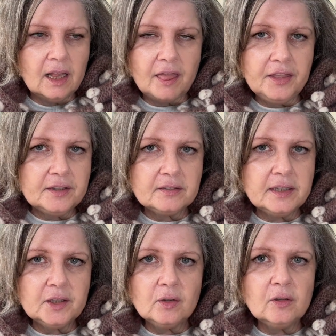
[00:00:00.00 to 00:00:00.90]
This
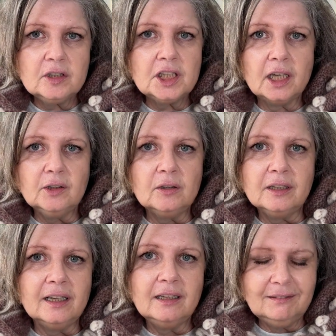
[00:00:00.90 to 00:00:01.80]
little channel
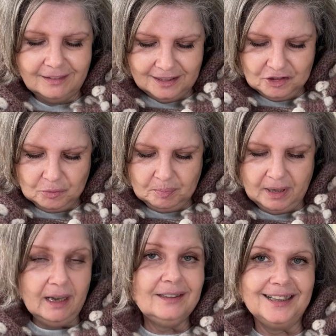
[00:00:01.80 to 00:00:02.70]
and this
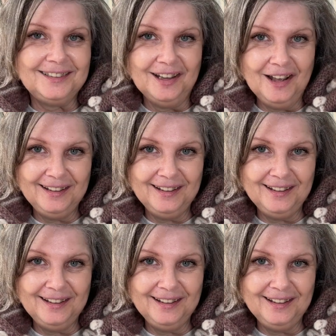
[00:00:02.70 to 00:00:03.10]
planet